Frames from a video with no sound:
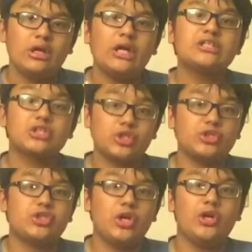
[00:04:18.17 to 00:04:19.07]
it's a
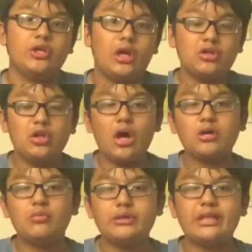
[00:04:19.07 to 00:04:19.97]
good gun.
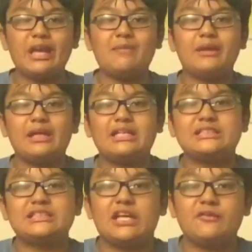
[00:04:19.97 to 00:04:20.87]
Along with the
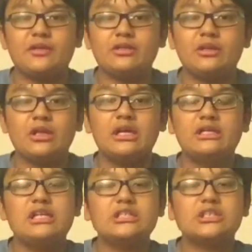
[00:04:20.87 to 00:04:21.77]
M8A7, this